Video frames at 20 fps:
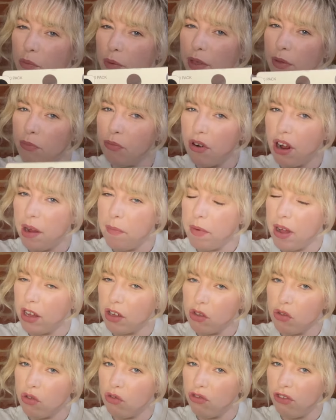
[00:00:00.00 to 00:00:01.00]
with
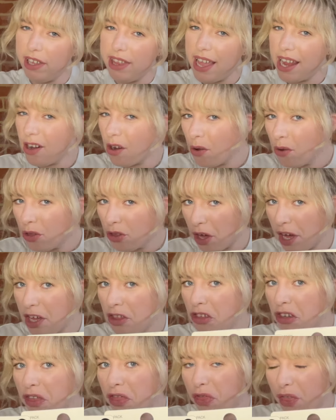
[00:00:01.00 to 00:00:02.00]
Primark's jewellery, they don't
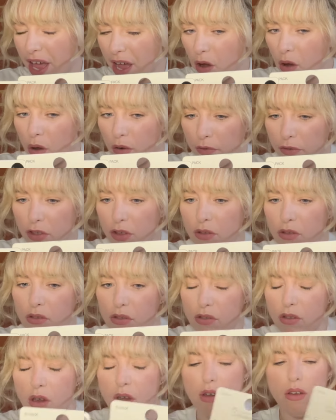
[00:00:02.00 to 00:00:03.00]
change it that often.
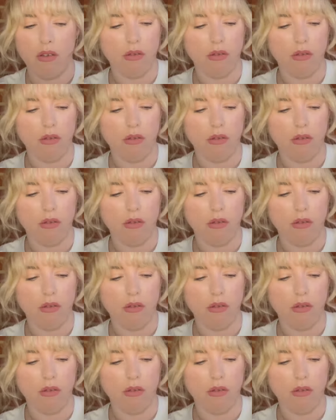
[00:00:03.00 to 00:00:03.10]
So